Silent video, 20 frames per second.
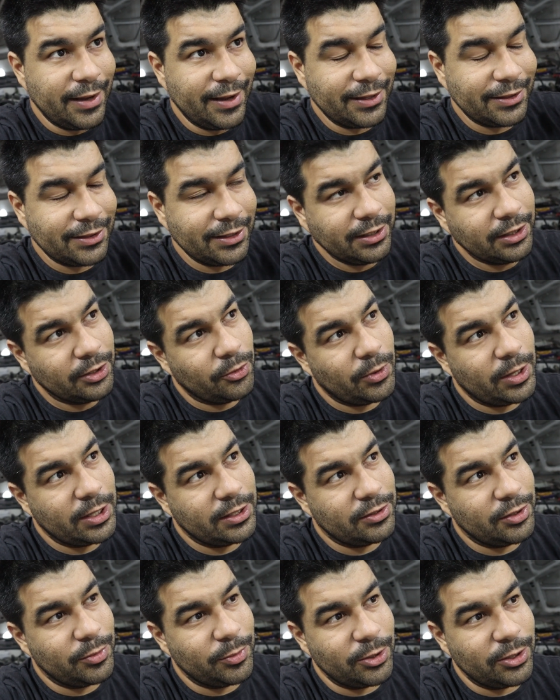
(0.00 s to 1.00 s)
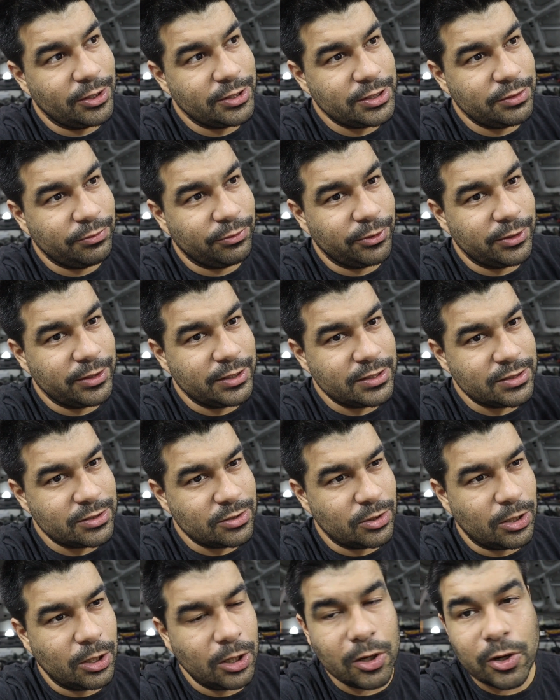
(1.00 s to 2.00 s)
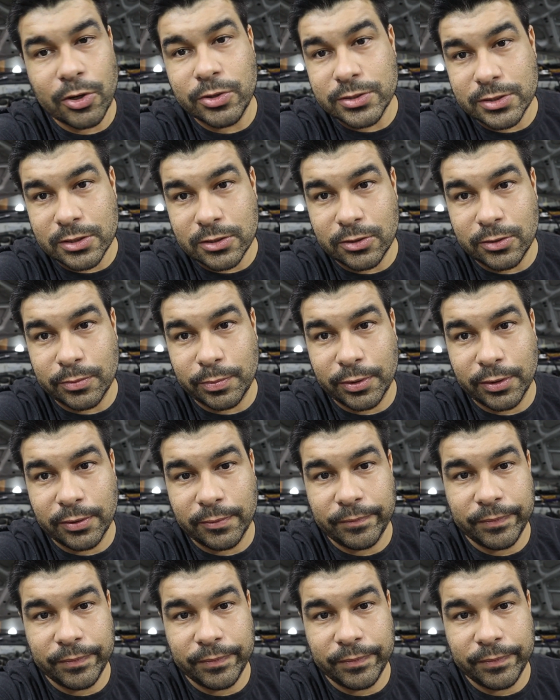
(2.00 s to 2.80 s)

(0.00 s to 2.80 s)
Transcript: I think the right terminology for it is all closed loop.